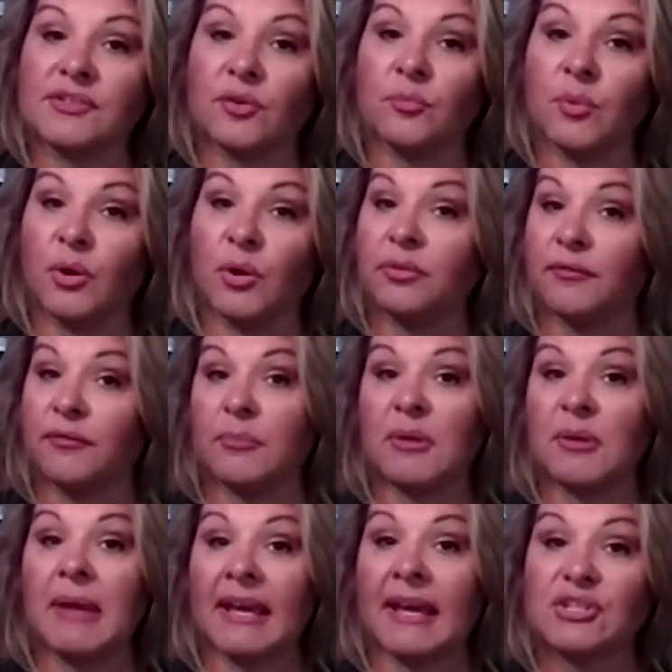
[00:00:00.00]
So both from a
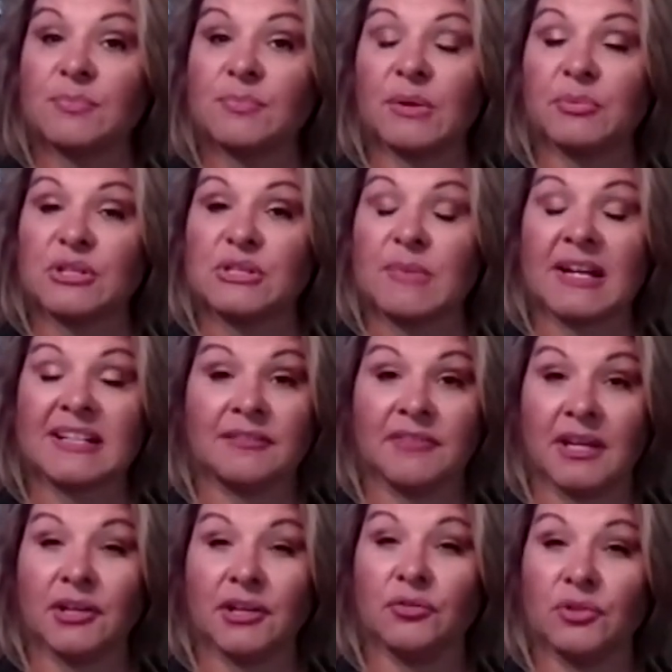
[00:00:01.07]
management perspective
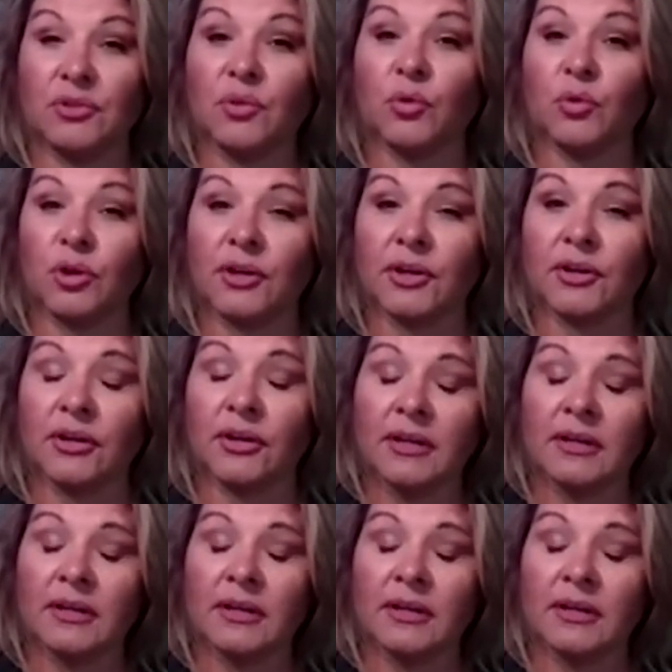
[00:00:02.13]
and a union worker